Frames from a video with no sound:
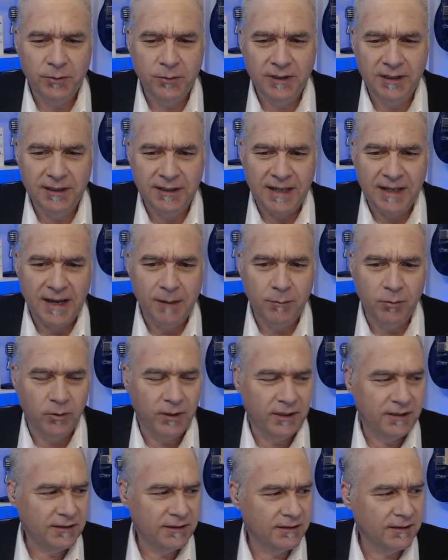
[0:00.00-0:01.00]
We're going to
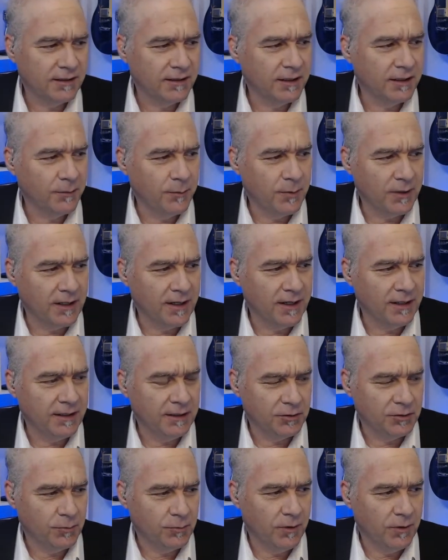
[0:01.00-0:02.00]
elaborate just a little bit on
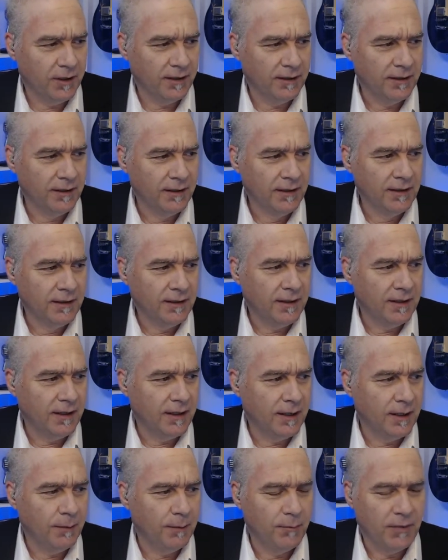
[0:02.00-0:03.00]
each one,
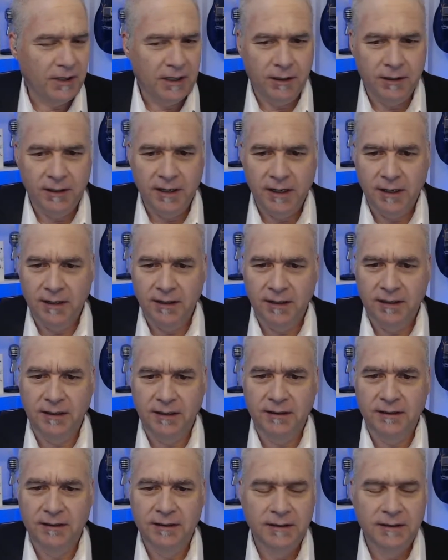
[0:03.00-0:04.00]
but
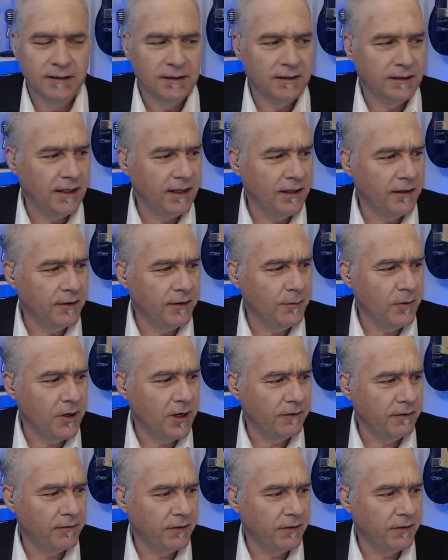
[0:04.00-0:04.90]
I'll nail them off